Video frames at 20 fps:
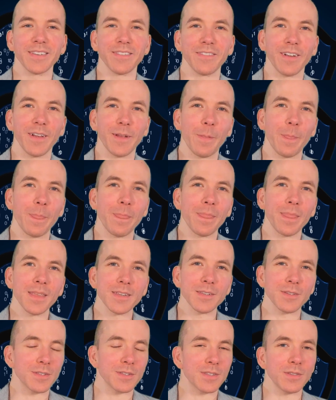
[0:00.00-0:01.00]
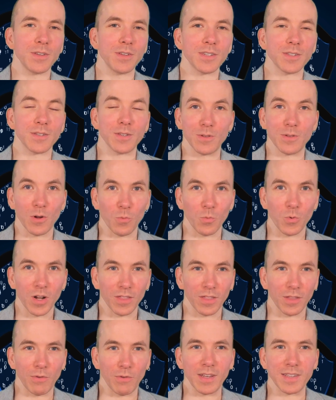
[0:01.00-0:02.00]
right it's just it's just not
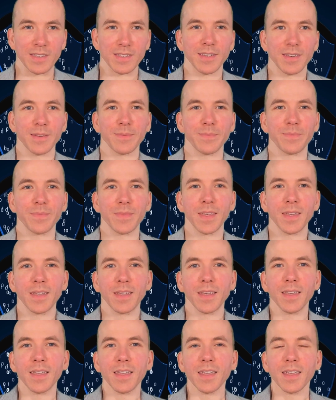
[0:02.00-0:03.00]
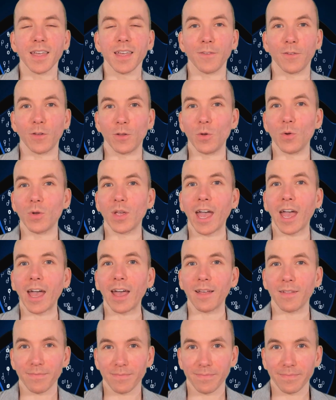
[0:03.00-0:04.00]
worth the risk if you do
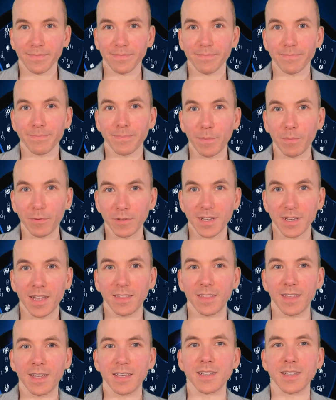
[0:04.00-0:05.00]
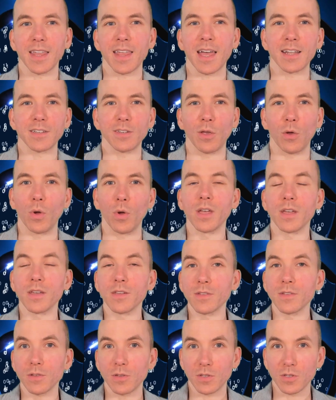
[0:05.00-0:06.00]
get people saying things like that to you
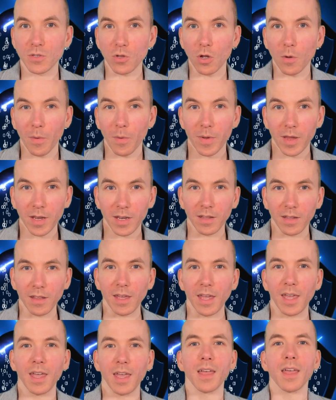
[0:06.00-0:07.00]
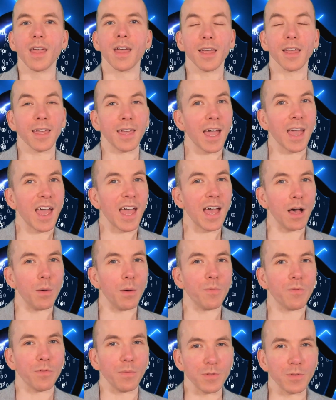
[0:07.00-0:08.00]
just stop immediately and get
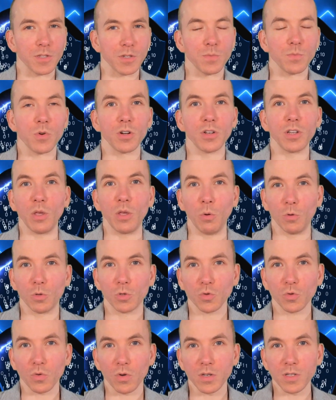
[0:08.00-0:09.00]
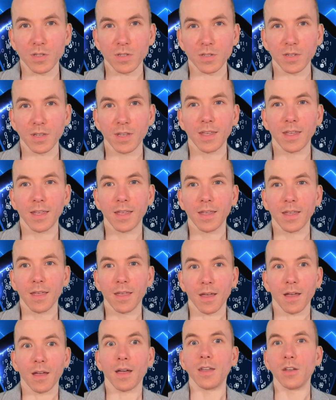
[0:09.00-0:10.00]
help from someone that you trust
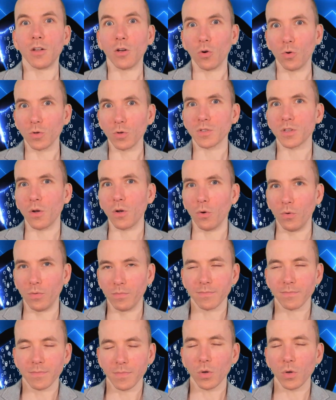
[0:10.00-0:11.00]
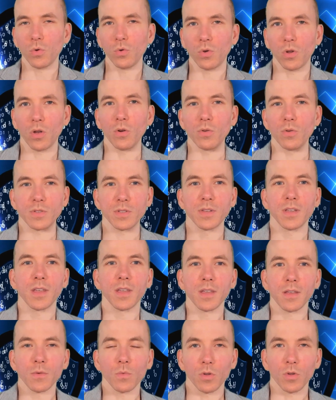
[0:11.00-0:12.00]
and also who knows
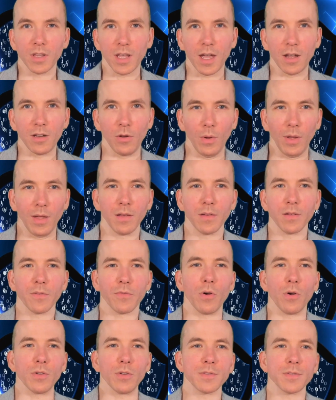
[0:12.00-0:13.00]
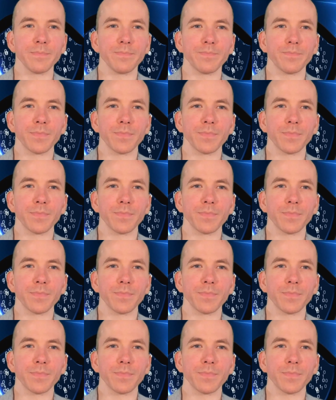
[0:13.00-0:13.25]
what they are doing, of course.